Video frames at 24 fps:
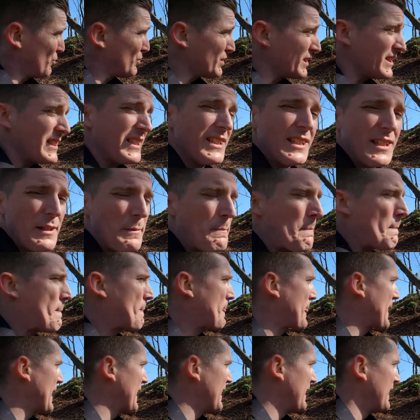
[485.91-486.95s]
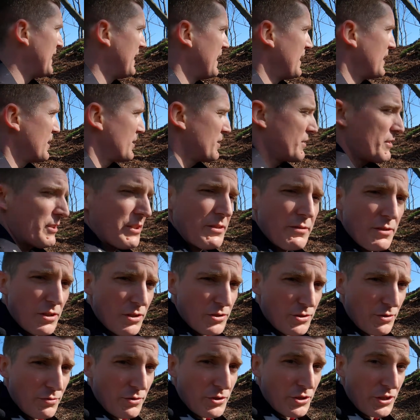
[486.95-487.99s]
it as
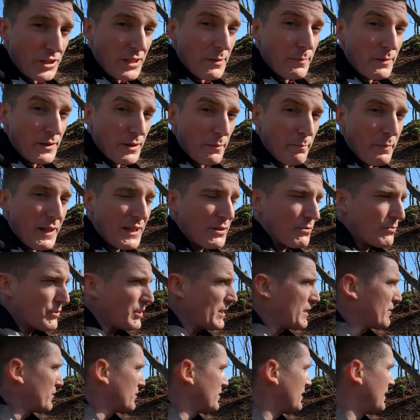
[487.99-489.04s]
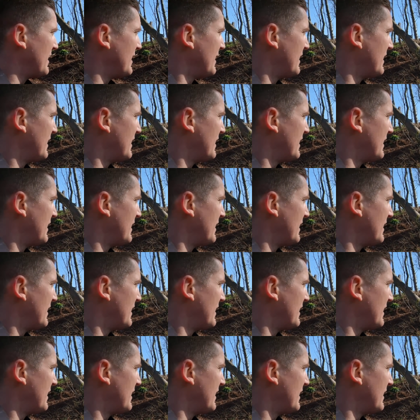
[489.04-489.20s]
long as you're keeping your pedals level.